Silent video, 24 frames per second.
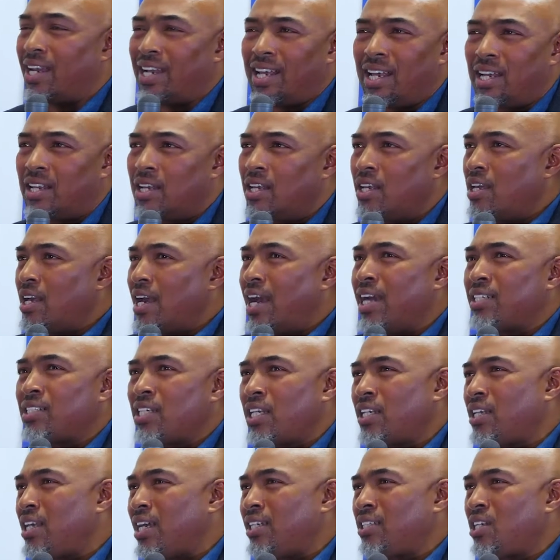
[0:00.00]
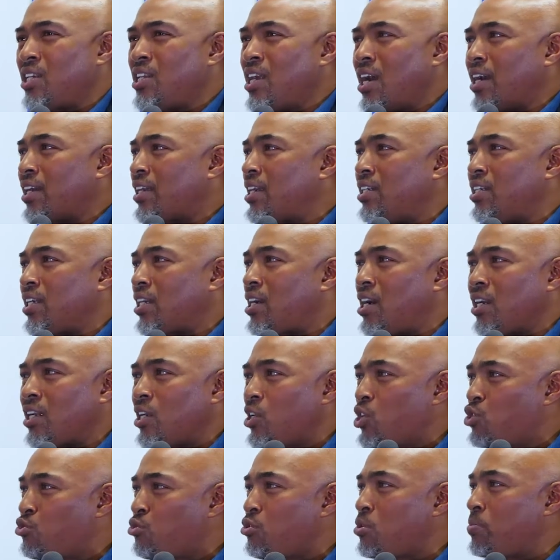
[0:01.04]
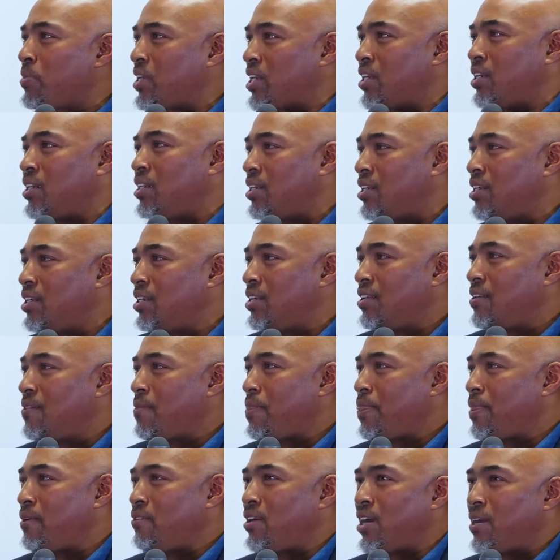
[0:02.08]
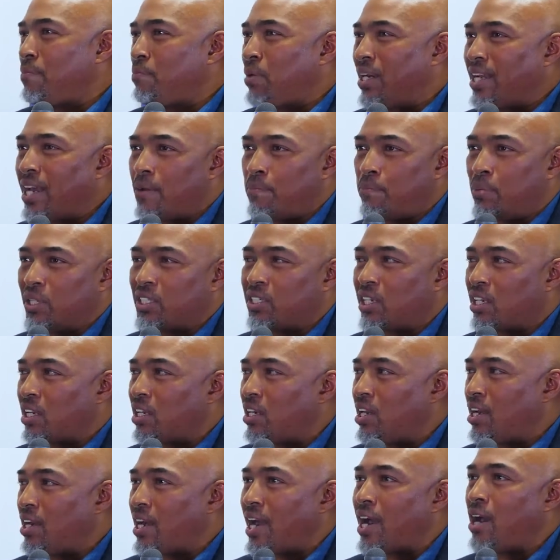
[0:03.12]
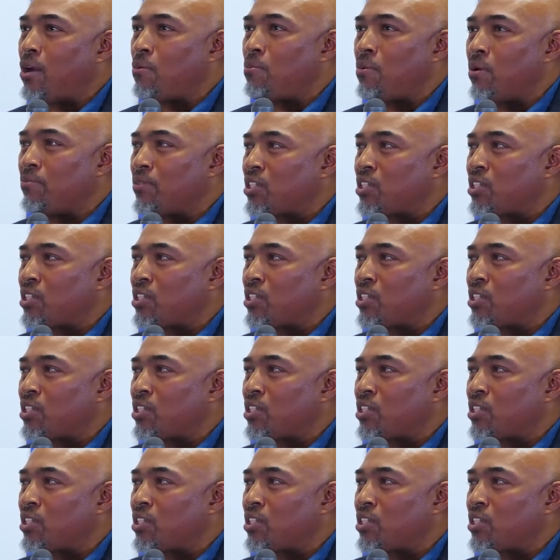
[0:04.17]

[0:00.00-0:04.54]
that, as a young kid, it kind of drew me in, right? But that particular album,